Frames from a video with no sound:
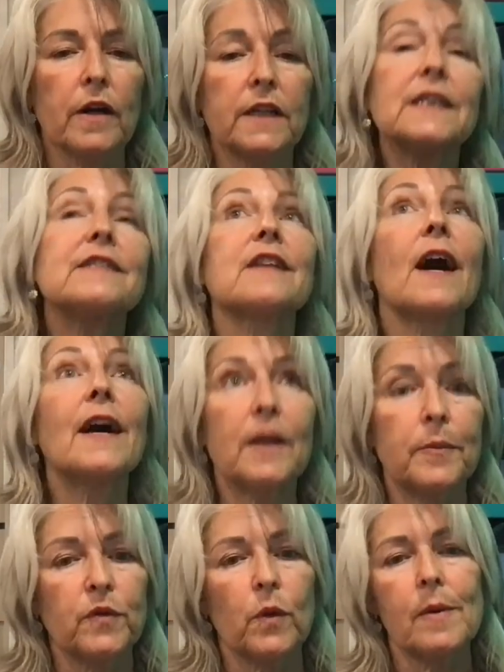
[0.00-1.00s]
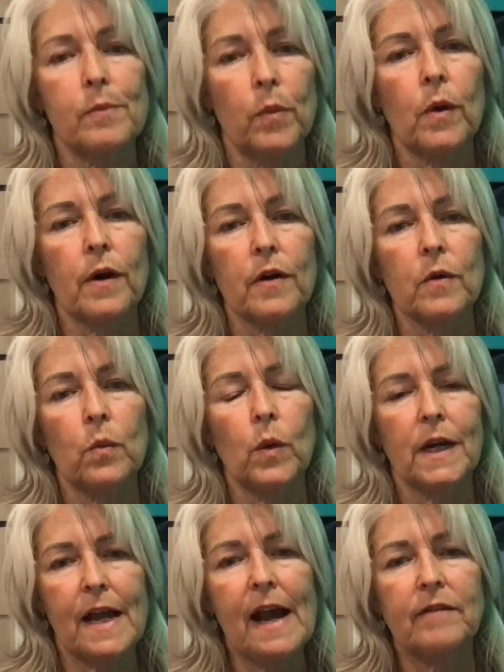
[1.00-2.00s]
At least I absorb more
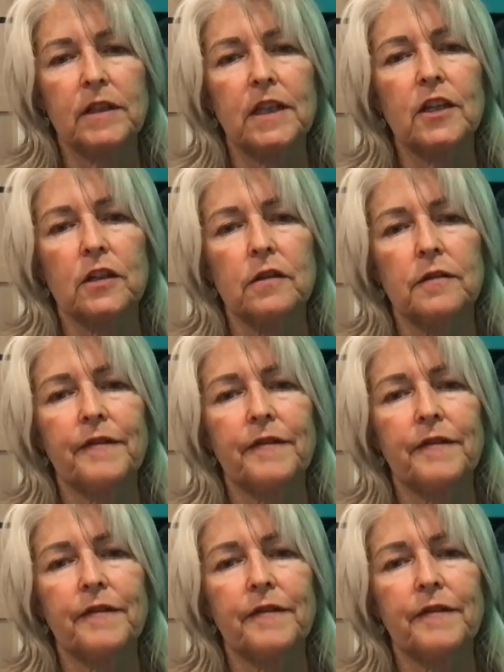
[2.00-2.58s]
when I have a little